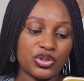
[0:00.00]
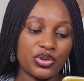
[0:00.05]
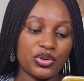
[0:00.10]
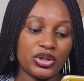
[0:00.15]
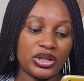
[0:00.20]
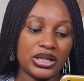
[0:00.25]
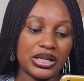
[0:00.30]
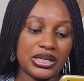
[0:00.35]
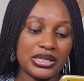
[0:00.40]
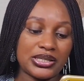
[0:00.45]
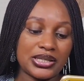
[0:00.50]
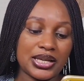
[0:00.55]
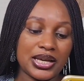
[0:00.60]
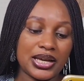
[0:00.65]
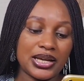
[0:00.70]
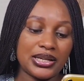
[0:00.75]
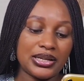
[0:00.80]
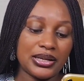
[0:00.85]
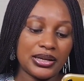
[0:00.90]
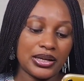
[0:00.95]

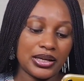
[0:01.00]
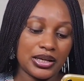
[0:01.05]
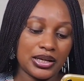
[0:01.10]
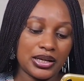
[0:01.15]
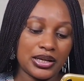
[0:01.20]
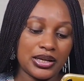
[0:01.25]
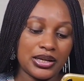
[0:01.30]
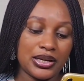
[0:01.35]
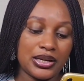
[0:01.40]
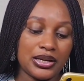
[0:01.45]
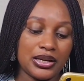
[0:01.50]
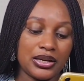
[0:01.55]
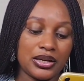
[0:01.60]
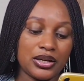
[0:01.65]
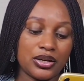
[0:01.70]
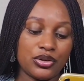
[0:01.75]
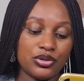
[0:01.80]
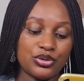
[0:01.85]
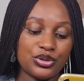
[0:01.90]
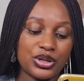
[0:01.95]
created,
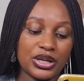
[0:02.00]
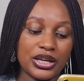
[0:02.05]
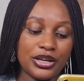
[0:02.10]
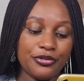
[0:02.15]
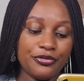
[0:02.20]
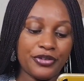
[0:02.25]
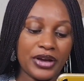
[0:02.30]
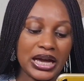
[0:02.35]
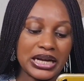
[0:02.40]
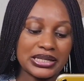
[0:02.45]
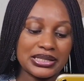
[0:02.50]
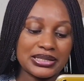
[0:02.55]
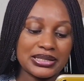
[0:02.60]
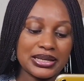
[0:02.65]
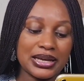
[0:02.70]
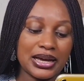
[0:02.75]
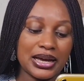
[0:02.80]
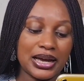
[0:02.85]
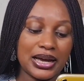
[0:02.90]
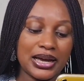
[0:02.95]
go to effects
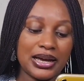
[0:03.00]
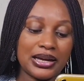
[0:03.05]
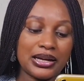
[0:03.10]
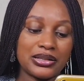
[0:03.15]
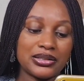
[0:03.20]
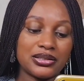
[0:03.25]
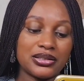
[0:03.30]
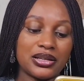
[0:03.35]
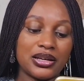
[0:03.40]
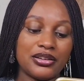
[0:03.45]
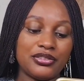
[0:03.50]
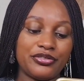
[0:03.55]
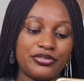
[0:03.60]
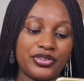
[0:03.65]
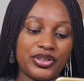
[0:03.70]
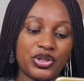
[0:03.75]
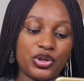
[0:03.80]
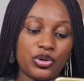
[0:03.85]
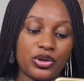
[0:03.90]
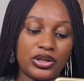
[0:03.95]
and
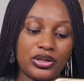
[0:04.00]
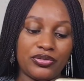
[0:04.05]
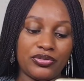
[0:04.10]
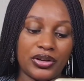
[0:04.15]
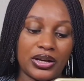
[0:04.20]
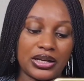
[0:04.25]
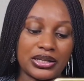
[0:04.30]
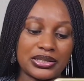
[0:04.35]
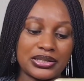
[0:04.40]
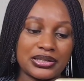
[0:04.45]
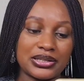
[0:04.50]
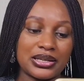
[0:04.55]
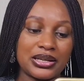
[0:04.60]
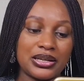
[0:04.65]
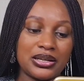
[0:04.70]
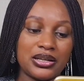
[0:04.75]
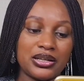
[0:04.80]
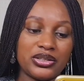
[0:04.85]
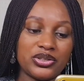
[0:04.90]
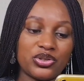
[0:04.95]
video effects.
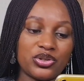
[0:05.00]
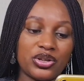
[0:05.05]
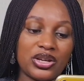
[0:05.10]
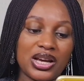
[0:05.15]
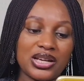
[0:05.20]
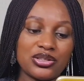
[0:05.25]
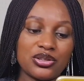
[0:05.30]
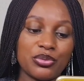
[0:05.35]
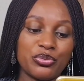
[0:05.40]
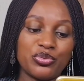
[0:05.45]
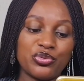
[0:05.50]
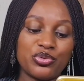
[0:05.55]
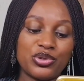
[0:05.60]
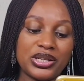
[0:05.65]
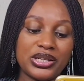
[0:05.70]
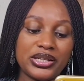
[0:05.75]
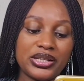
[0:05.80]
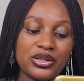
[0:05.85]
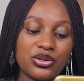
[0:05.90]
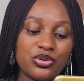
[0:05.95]
So here are some
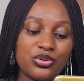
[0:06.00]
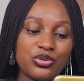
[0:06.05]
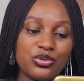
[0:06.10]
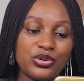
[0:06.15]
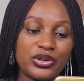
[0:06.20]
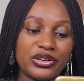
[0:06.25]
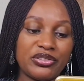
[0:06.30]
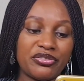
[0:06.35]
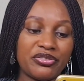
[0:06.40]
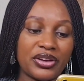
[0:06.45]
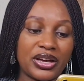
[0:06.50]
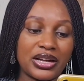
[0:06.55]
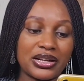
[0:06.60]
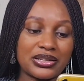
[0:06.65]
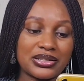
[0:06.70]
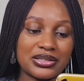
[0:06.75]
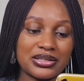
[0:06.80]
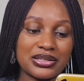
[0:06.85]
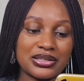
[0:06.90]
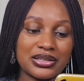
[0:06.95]
really cool
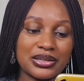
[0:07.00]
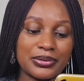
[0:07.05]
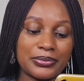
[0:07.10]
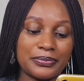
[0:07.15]
effects.